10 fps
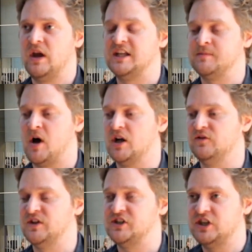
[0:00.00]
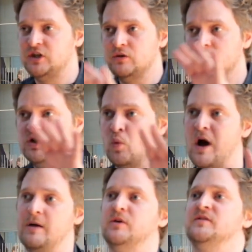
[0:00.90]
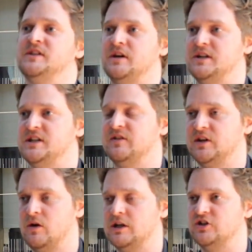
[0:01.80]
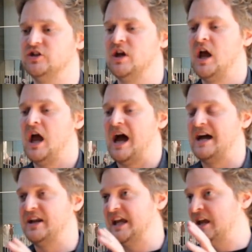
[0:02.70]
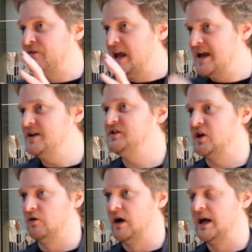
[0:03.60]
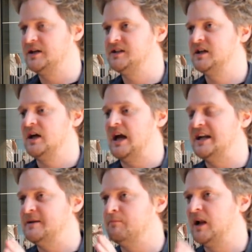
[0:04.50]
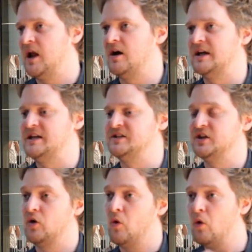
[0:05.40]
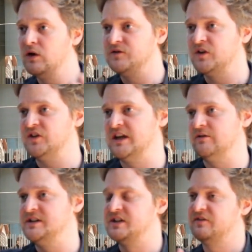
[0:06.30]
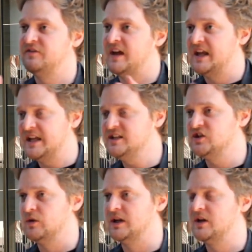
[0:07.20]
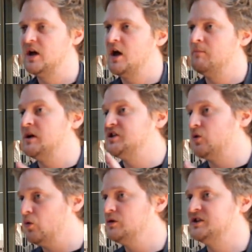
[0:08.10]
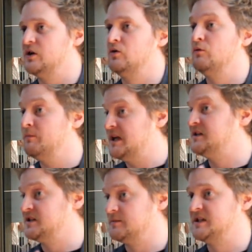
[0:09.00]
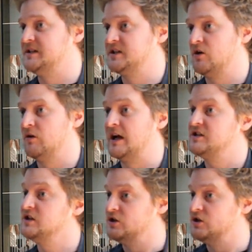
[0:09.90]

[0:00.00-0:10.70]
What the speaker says: It's part of this huge web of scientific knowledge, and if it is correct, it implies that all of the theories that fed into it must also be in some sense correct.